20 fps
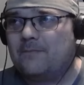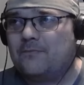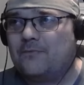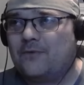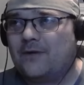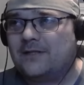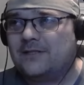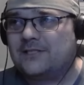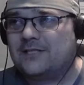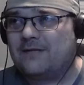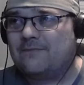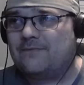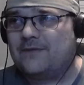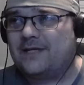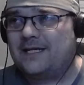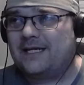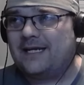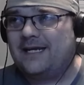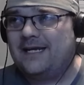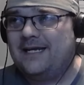
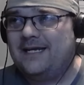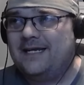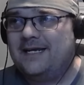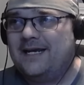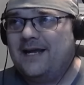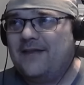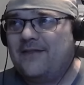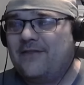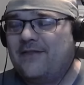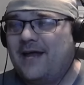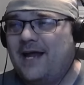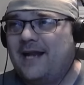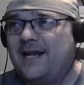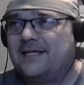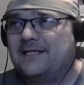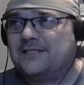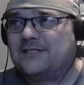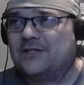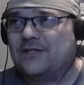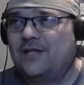something that
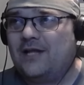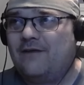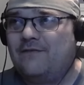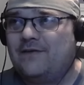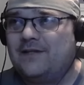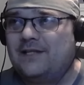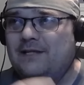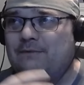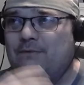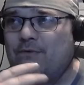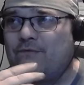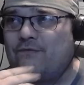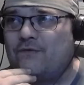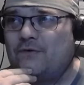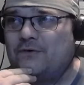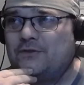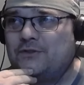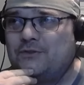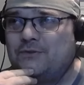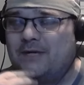is lovingly
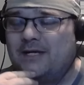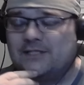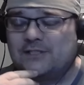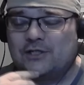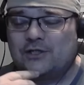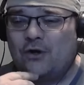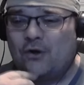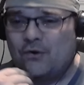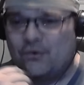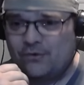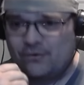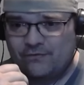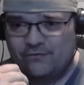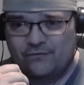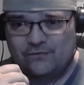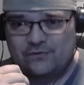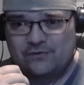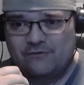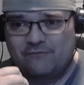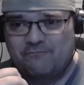referred to as a
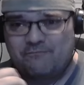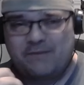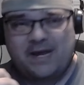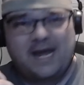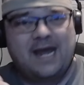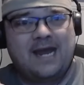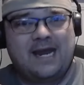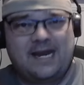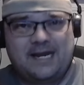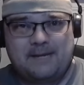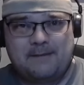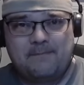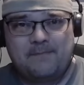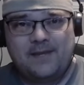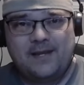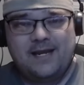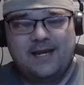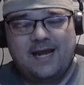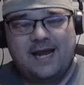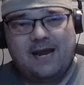carnival of pain,
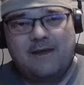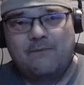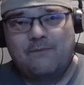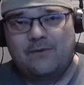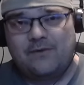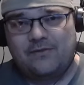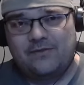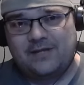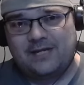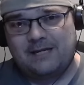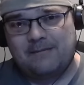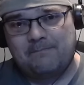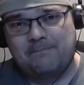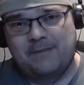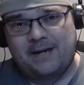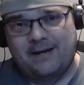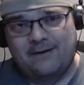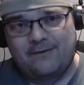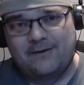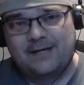and when the
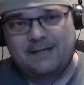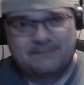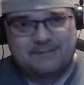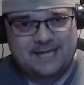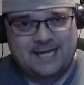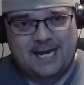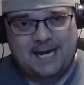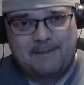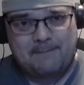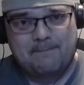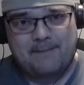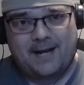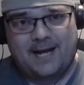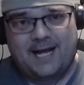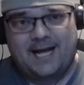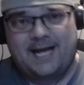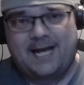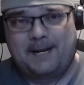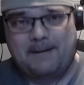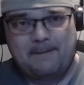Imperium came
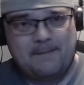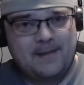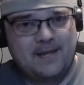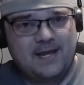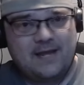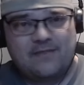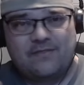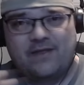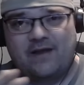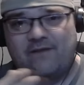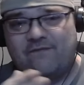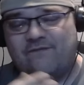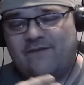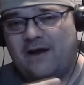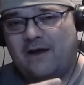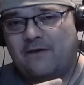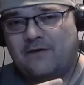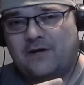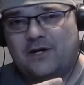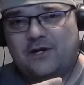by, they
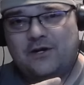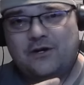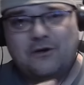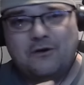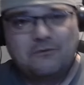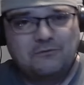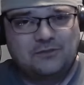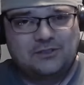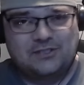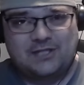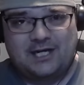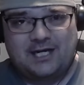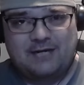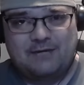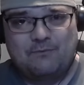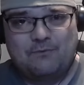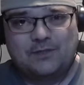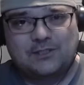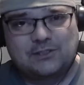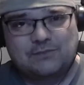found no
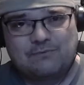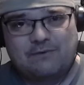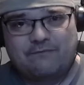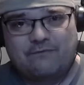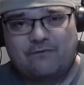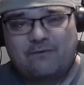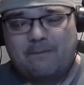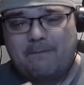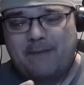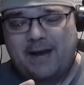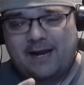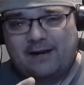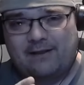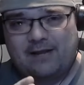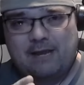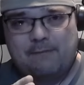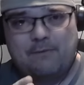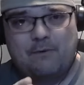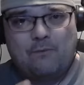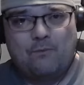sign whatsoever a battle
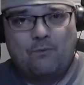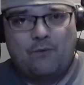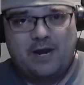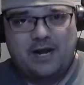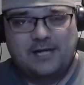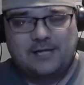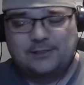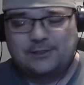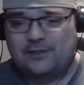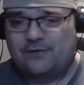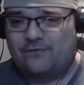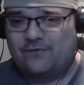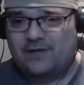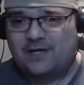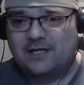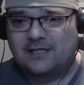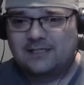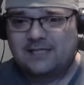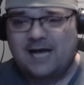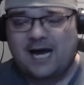had been waged there. The
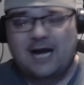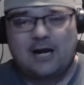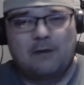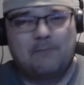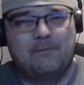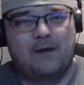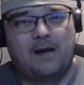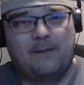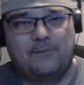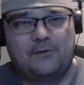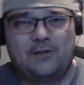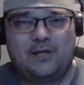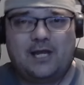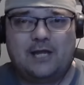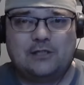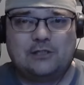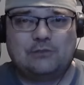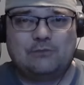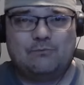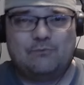entire
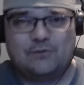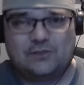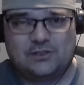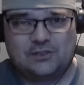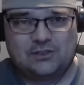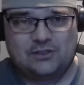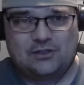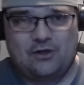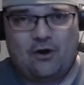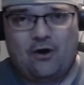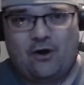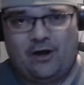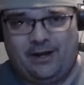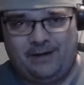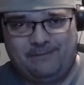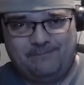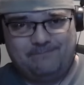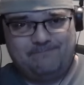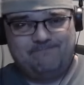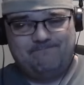population was gone.
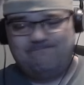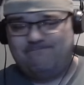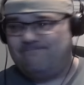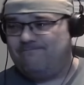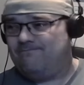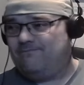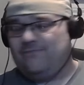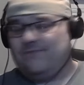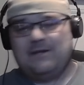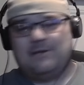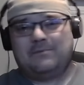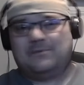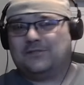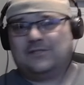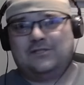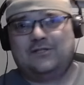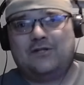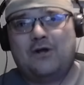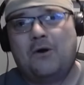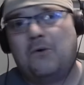There
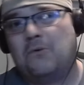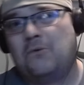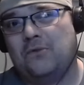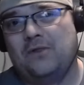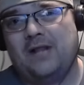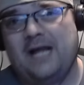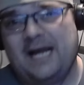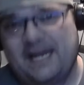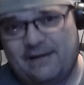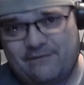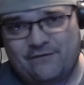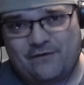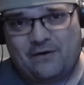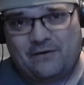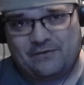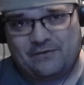was no life on the